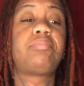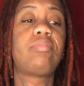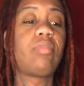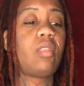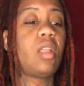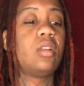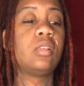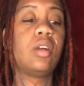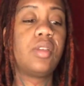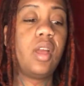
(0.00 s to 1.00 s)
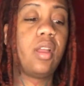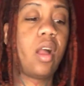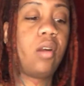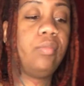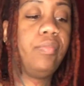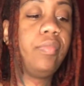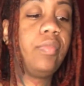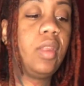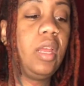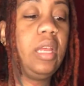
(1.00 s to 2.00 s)
So yeah, y'all,
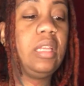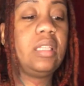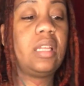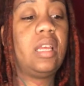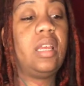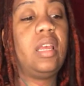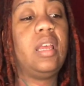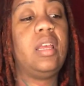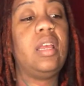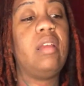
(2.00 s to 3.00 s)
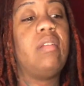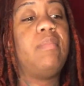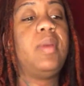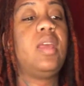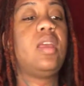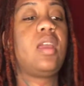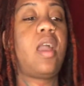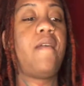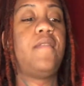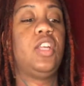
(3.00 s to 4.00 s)
it's being a
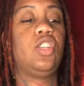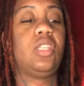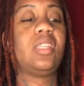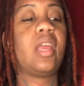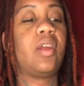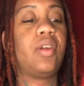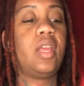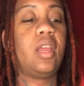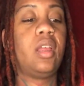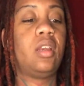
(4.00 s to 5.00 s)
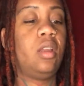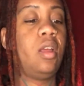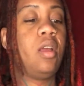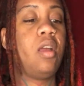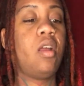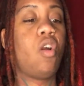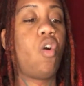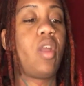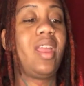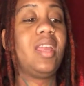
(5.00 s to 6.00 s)
vegetarian,
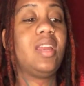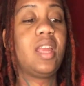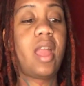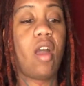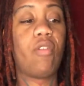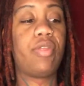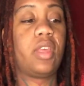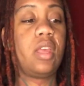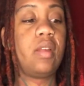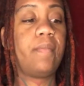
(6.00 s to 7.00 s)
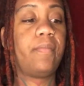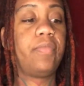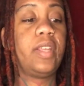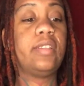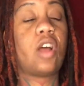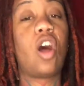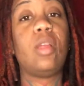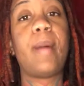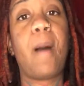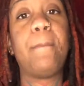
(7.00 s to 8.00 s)
eating healthy is all about
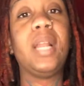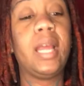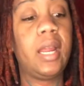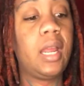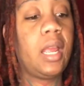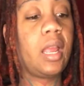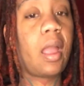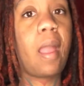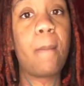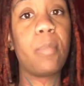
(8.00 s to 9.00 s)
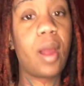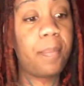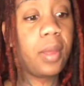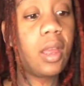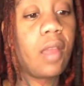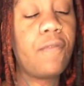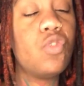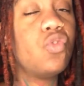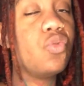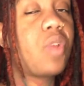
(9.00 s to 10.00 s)
planning and prepping. If you do
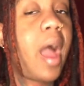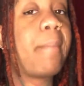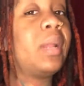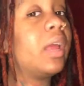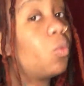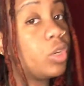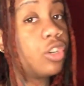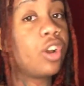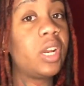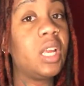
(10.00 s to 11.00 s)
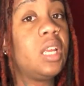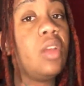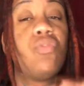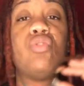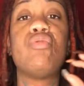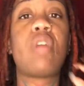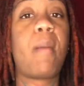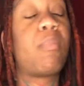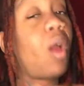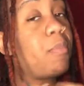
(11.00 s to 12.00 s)
not plan what you're going to eat, if you do not prep
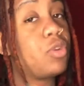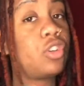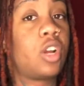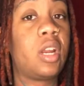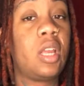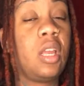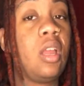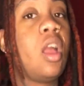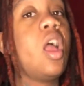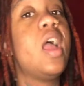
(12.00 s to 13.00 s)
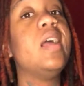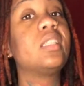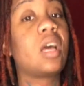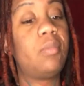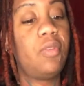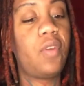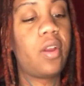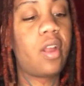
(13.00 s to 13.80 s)
what you're going to eat, it's going to be very hard.